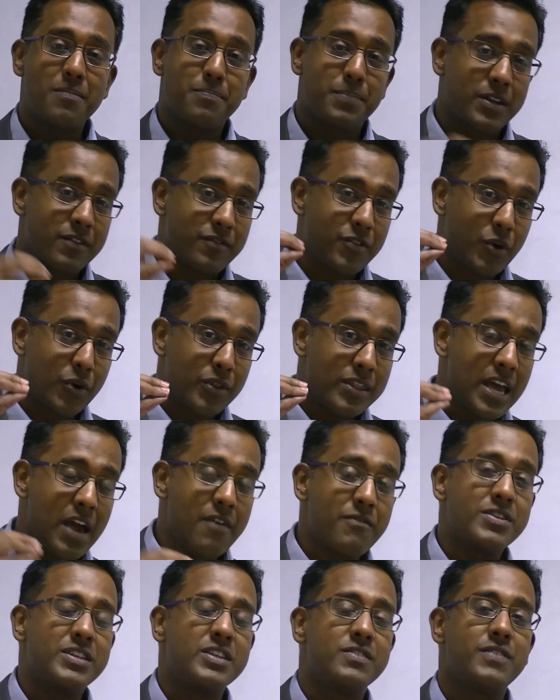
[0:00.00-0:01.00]
But if you're the
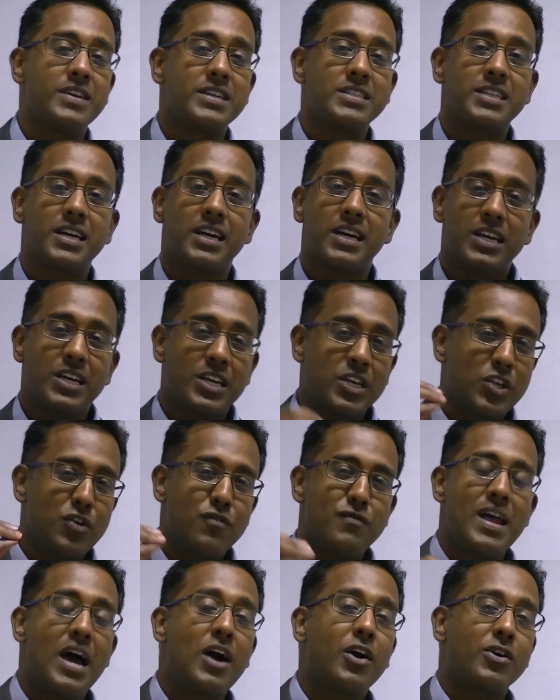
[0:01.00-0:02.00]
average investor, you've
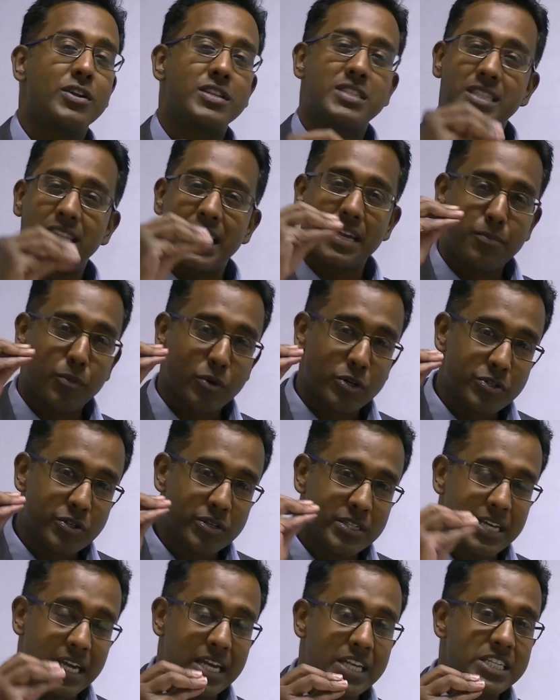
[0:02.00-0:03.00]
now got to think more
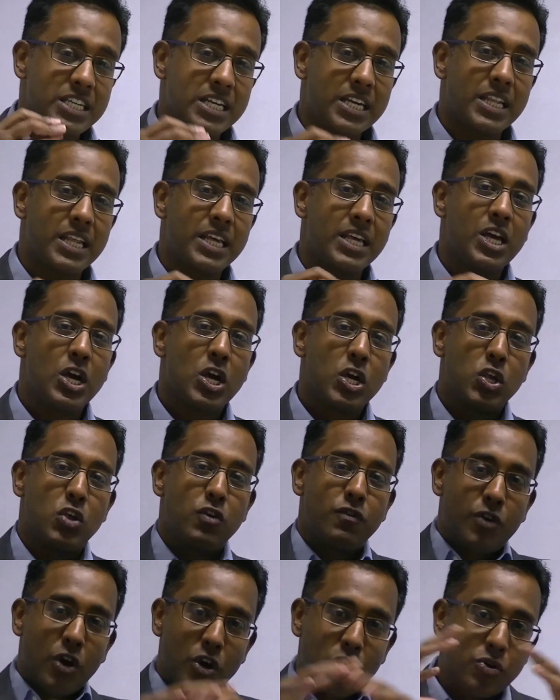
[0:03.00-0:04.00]
strategically. You've
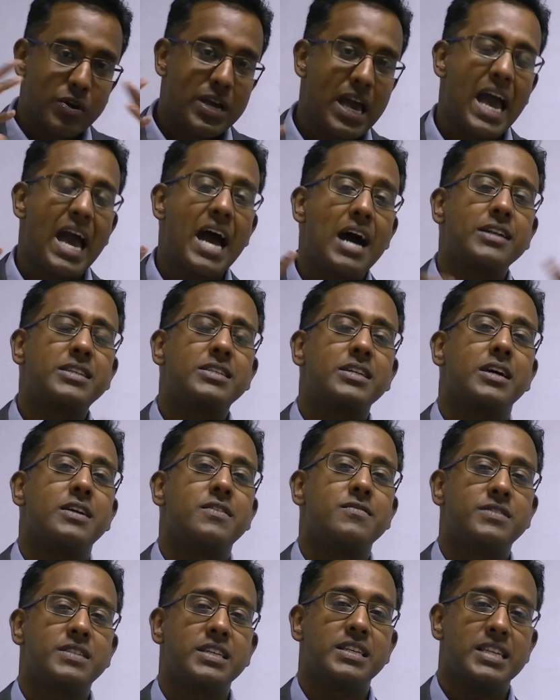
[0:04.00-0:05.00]
got to look outside of
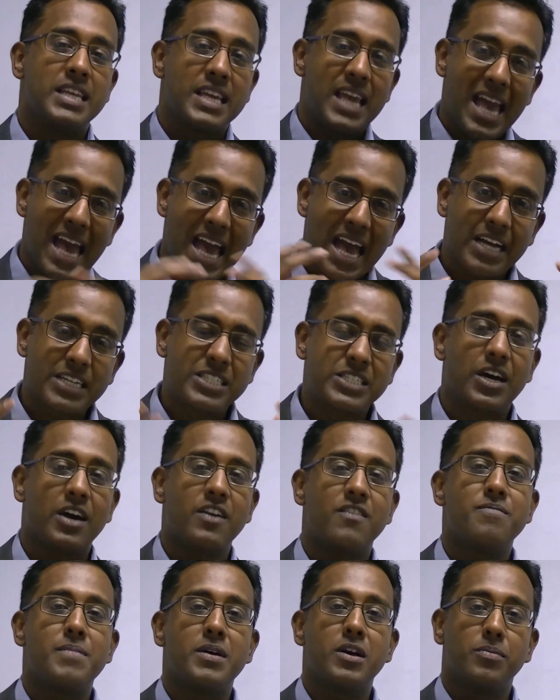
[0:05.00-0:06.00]
Sydney, outside
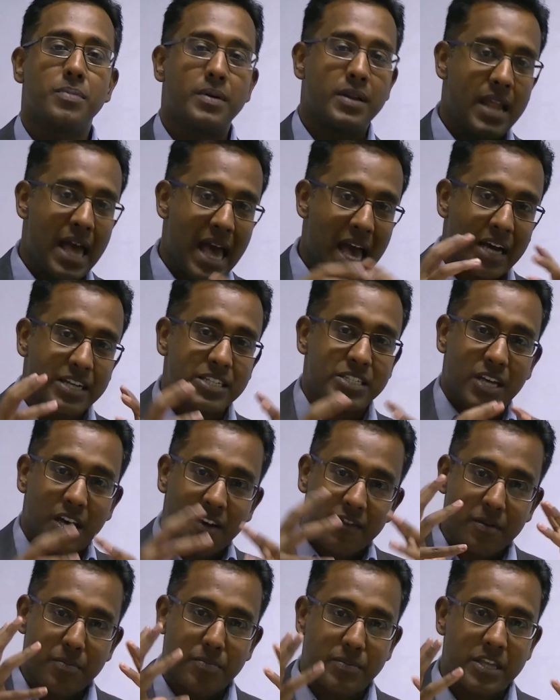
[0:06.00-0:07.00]
of Melbourne, outside
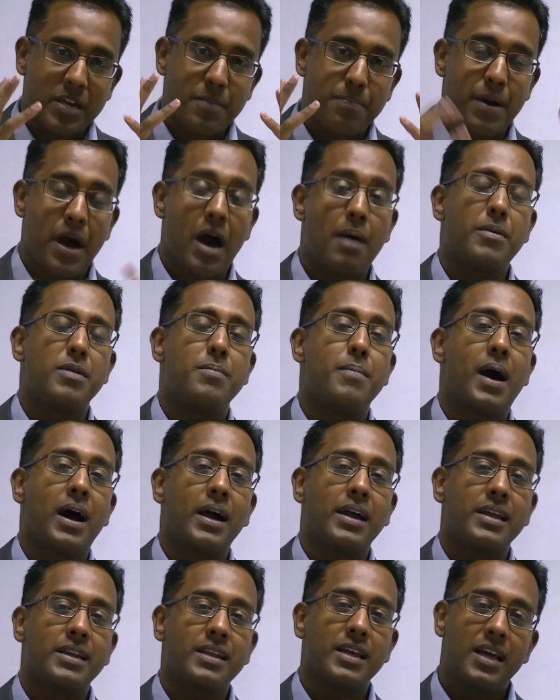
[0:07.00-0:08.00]
of the apartment
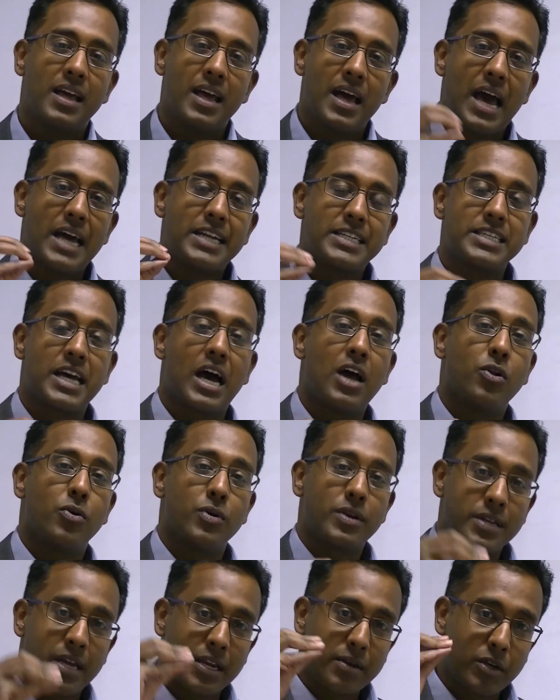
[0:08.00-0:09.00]
market, and start
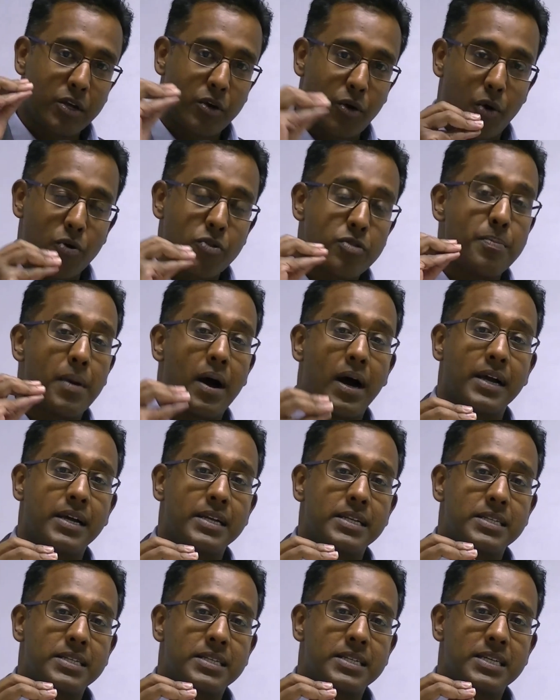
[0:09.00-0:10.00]
looking at growth
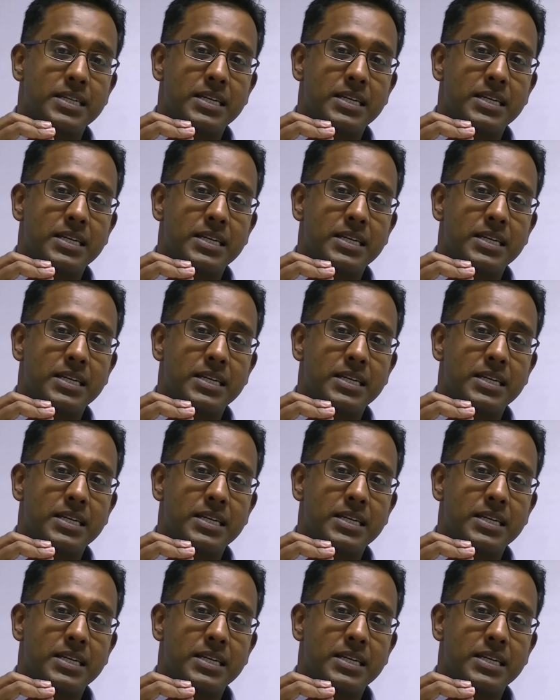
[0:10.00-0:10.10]
markets.